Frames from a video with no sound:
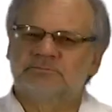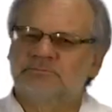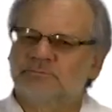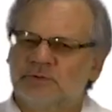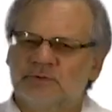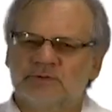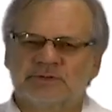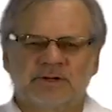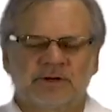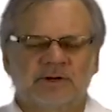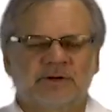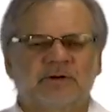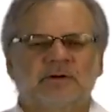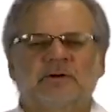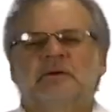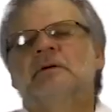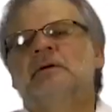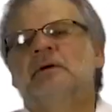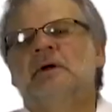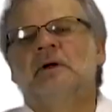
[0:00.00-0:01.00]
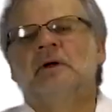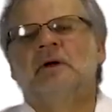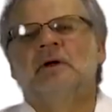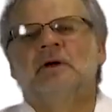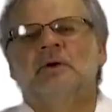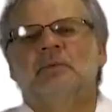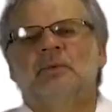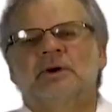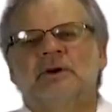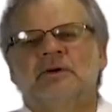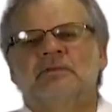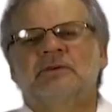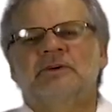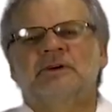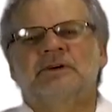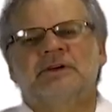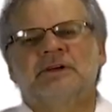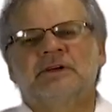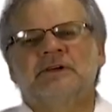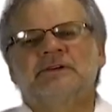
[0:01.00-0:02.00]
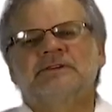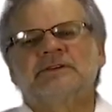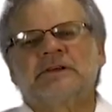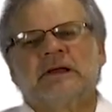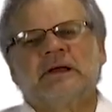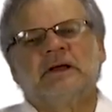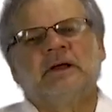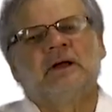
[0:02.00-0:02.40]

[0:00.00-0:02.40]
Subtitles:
New Zealand, wherever it is.